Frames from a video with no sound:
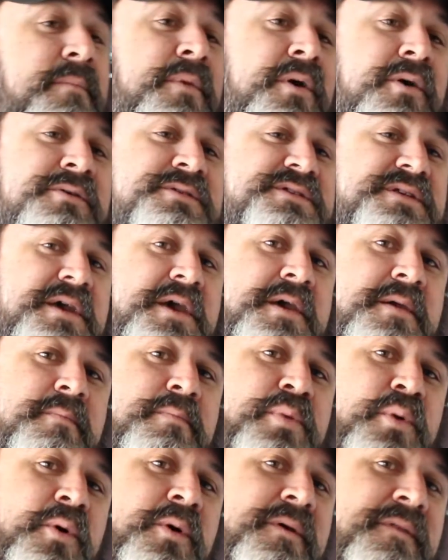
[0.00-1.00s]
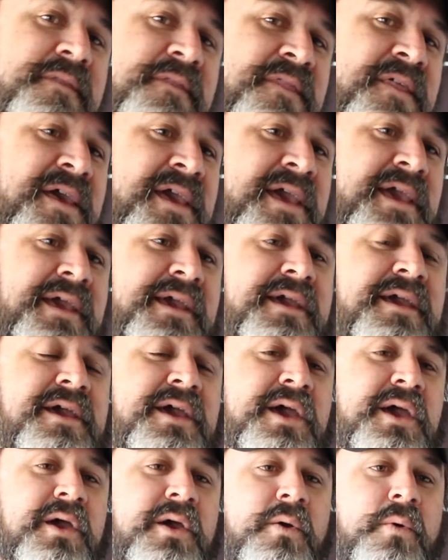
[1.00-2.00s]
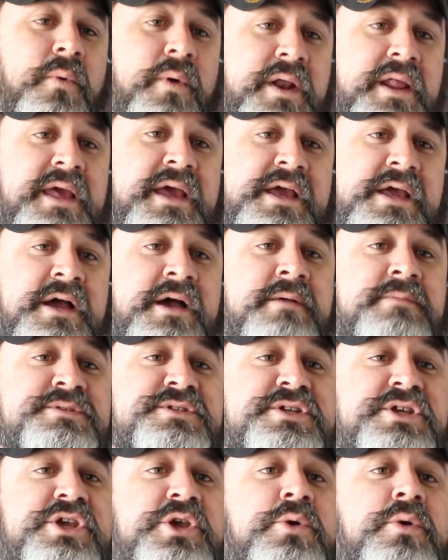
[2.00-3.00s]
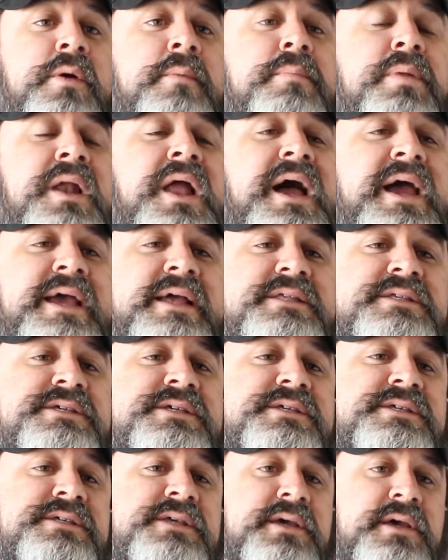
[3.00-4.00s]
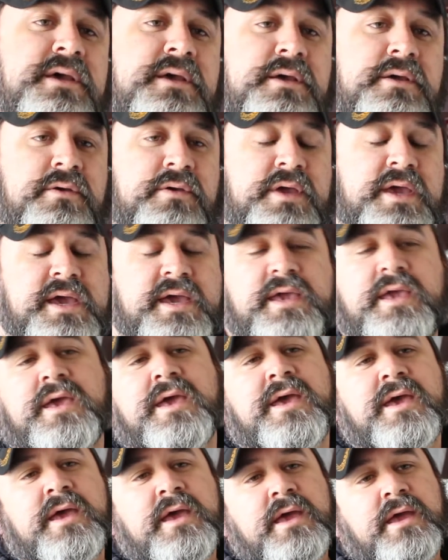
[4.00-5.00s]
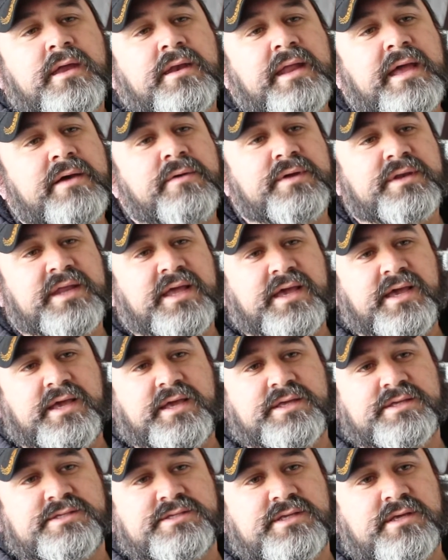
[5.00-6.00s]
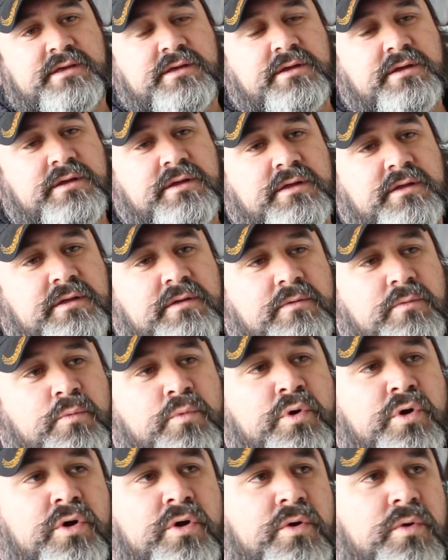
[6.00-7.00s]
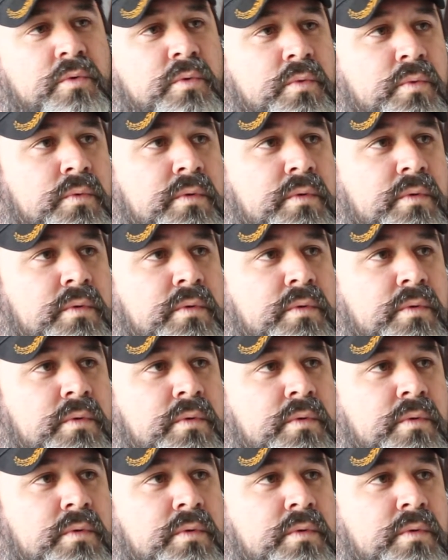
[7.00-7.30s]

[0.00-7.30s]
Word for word: the most important thing when it comes to your appliances, okay? Nowadays, we're